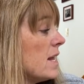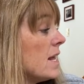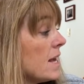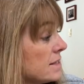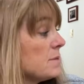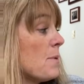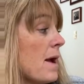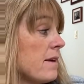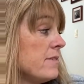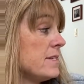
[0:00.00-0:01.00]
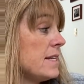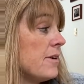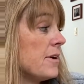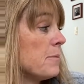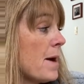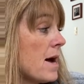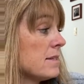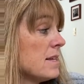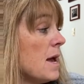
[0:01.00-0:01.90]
in his breakfast cereal box.